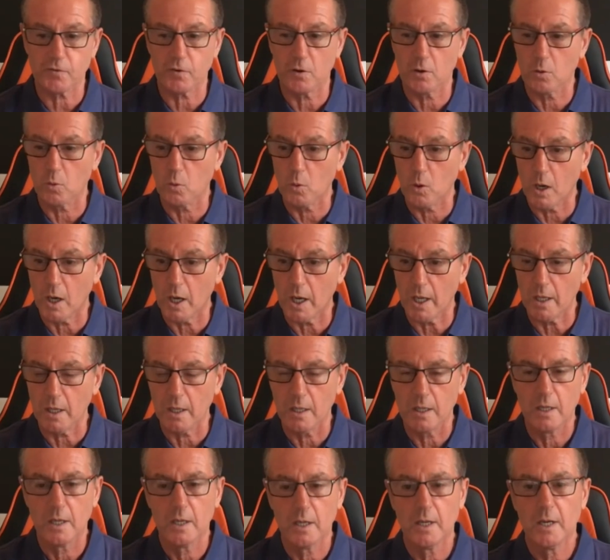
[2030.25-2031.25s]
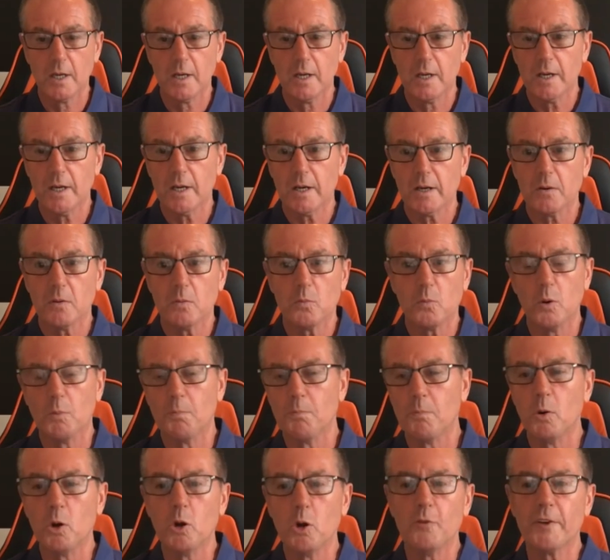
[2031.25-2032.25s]
for a while were
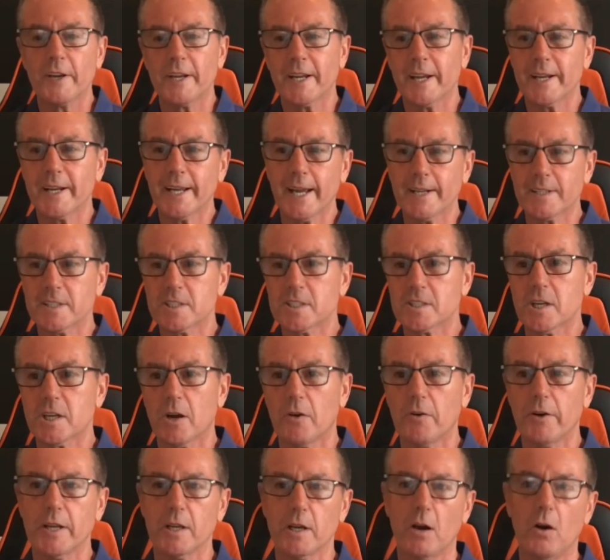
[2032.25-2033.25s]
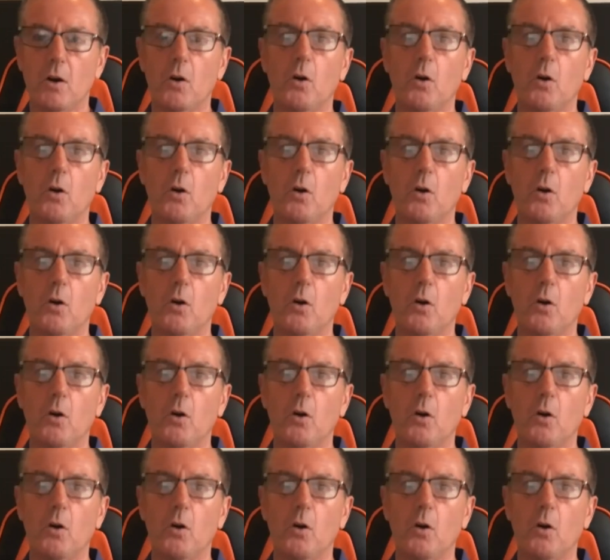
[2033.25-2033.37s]
moving against Terry.